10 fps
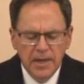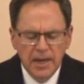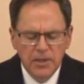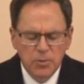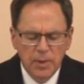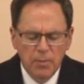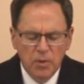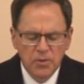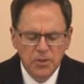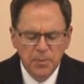as we
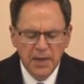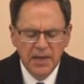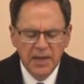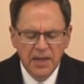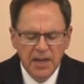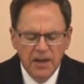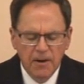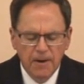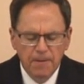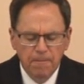both speak and
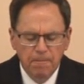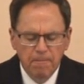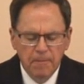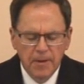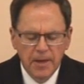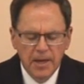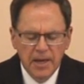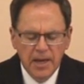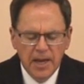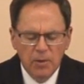hear.
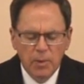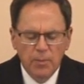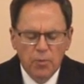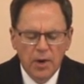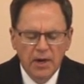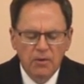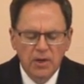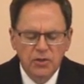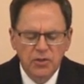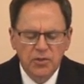And we pray,
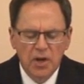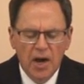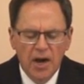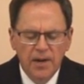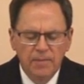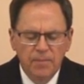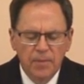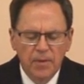gracious God,